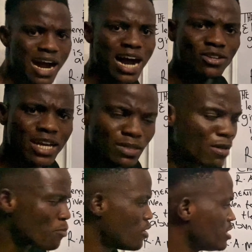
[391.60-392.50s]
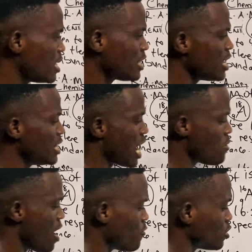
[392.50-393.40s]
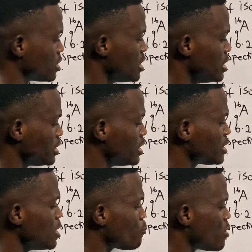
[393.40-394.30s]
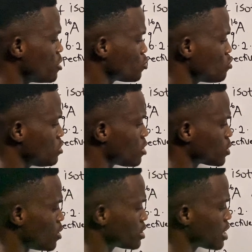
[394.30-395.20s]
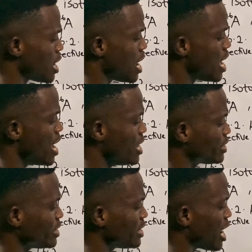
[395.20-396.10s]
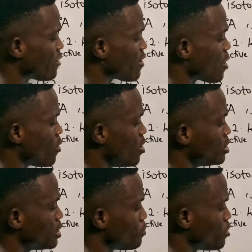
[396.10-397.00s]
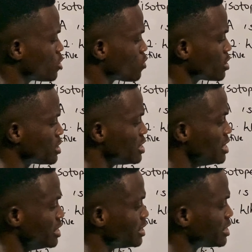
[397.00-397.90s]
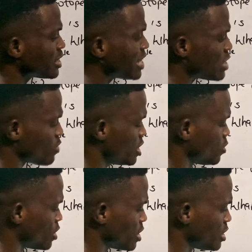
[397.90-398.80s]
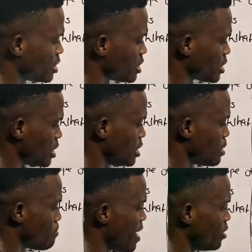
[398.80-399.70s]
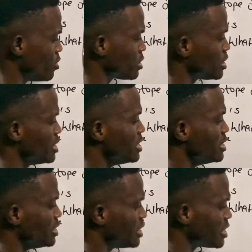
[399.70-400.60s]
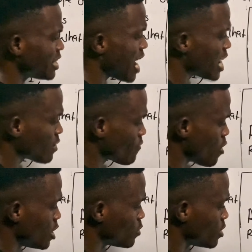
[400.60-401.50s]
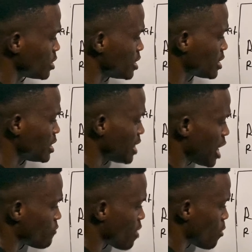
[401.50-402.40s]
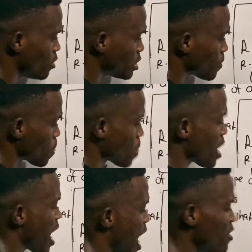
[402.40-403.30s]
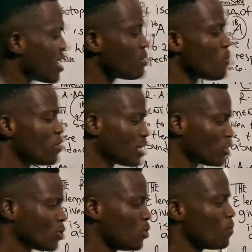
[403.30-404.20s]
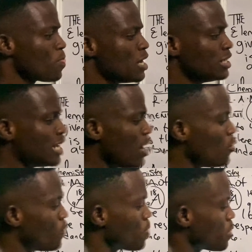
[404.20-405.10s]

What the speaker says: Are you getting my point? Again, I will have what? 16.2 is equal to what? 18 alpha 1 plus what? 16 times 1 is what? It's 16 minus 16 times alpha 1 is what? 16 alpha 1. Are you getting the point at all? Now